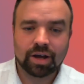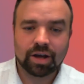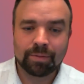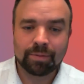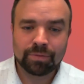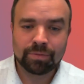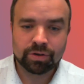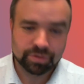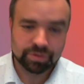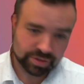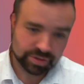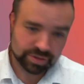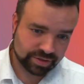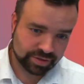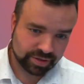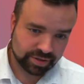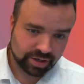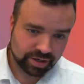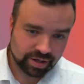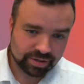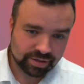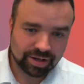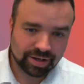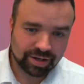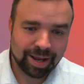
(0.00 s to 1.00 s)
I'm not just a
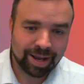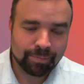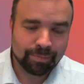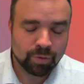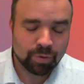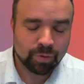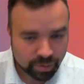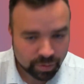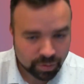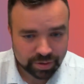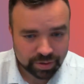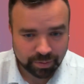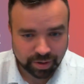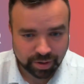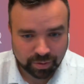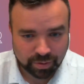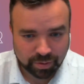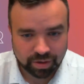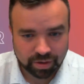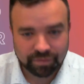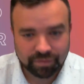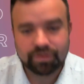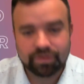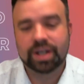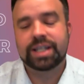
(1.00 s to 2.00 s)
nurse, I am also a
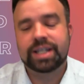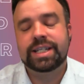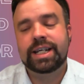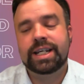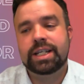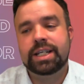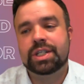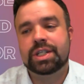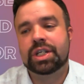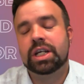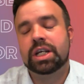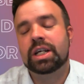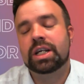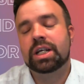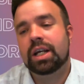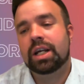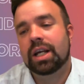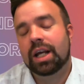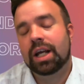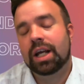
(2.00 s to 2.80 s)
qualified teacher.